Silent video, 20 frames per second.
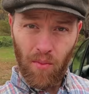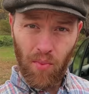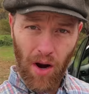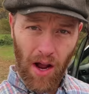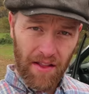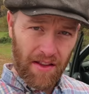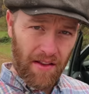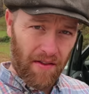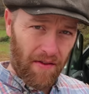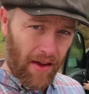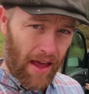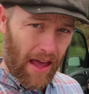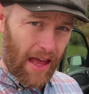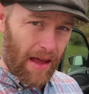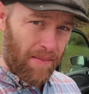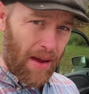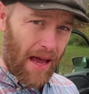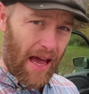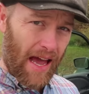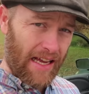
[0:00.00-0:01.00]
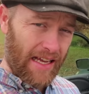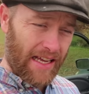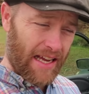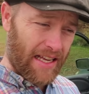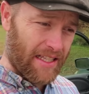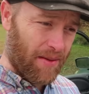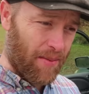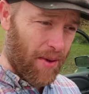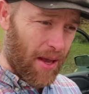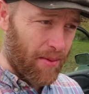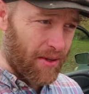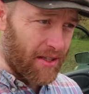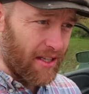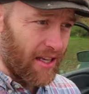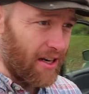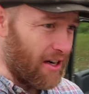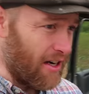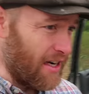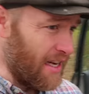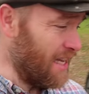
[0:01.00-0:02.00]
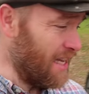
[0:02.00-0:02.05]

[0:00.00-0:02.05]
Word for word: Brought the van back in case the babysitter